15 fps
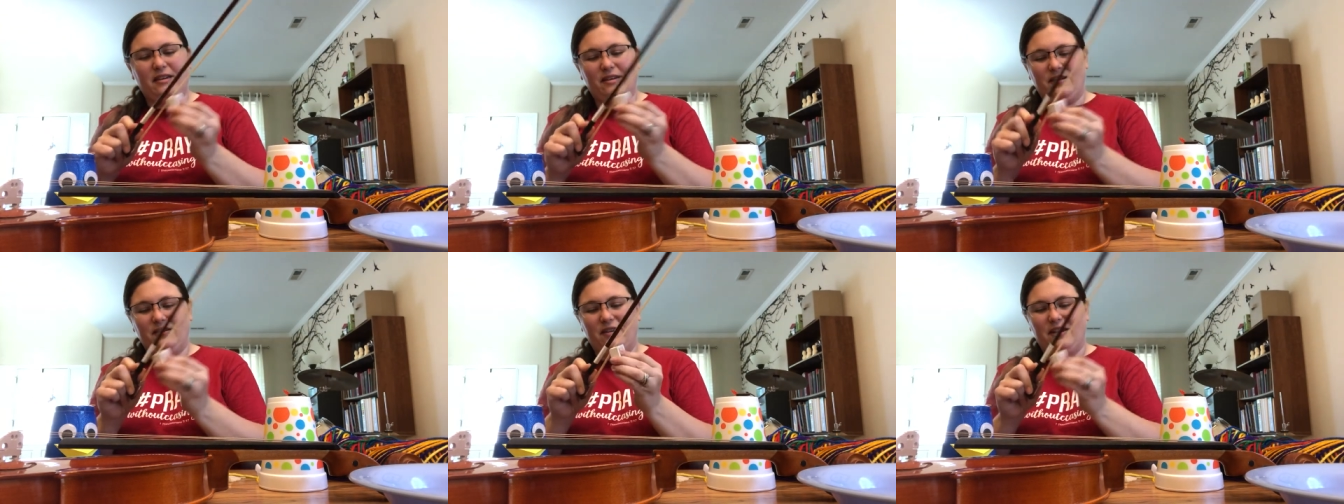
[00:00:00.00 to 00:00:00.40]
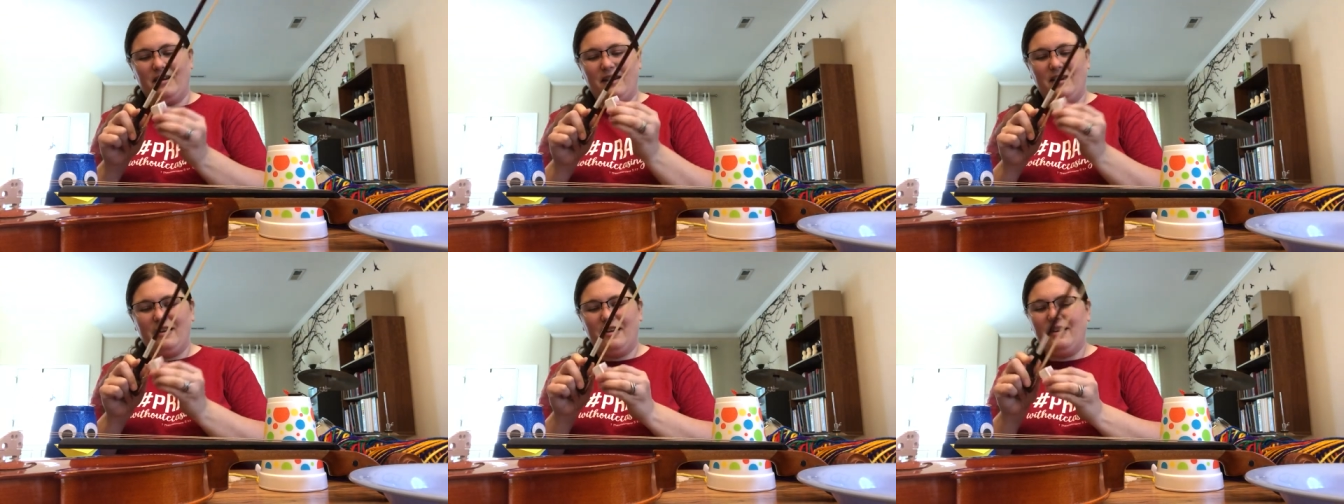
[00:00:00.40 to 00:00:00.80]

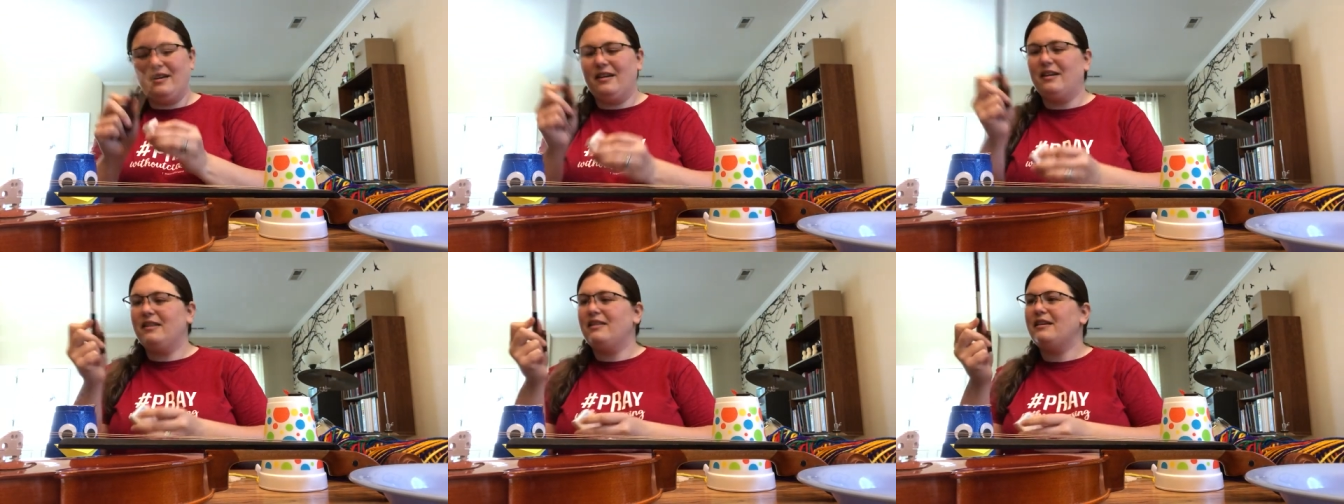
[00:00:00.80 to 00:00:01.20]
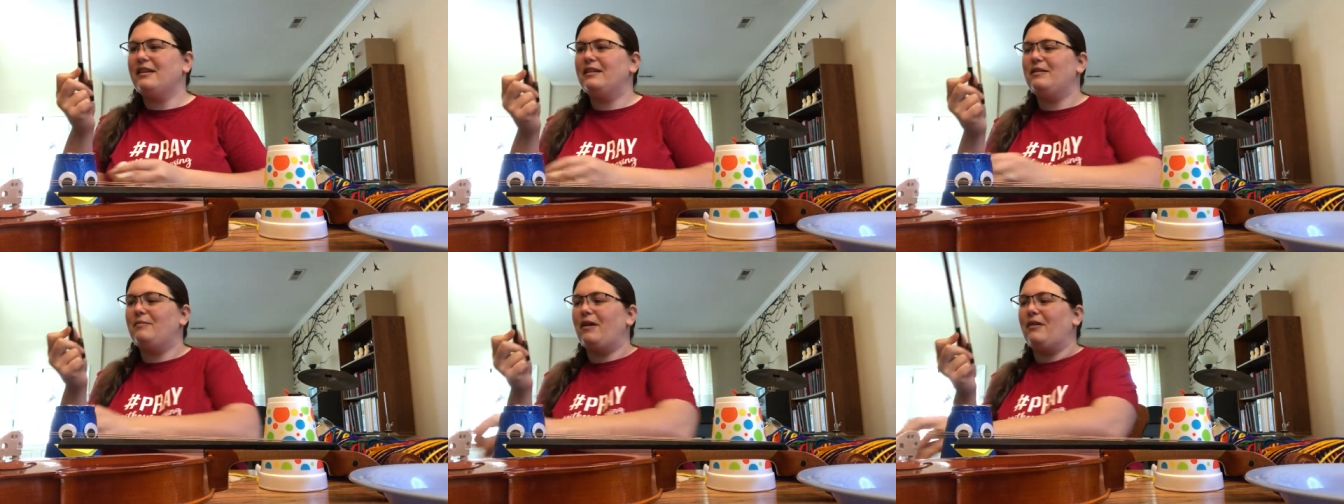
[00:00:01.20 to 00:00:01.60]
Okay? think
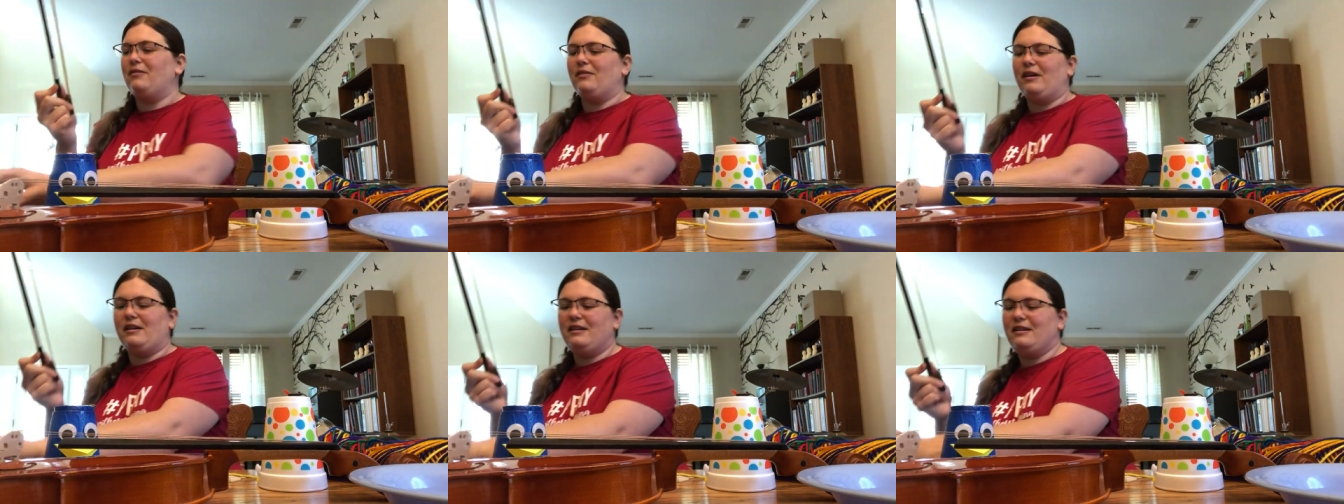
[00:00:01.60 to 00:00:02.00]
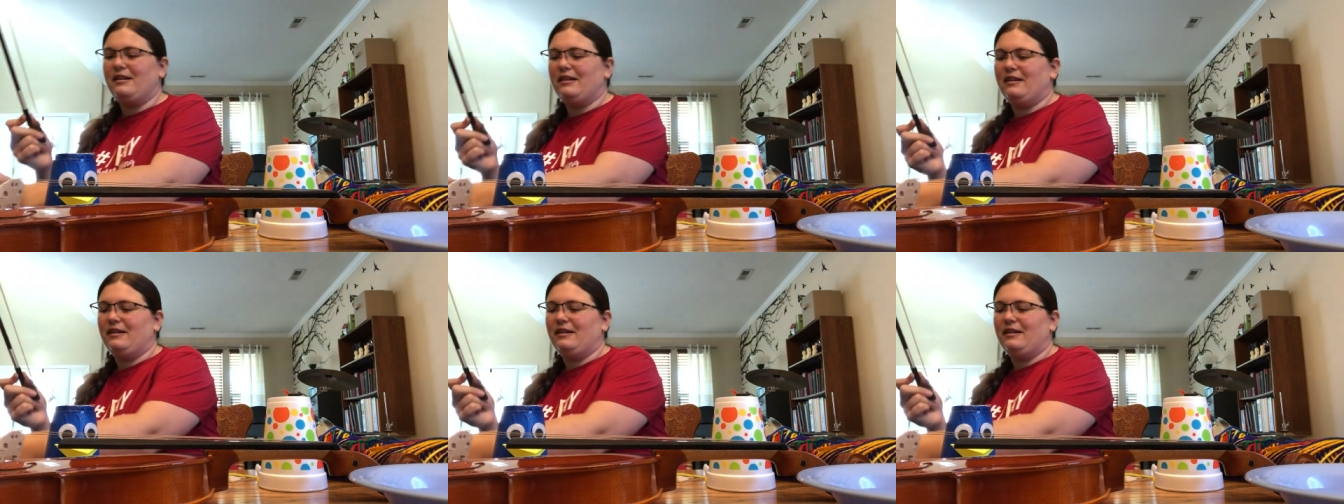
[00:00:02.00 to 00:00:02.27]
it's about ready.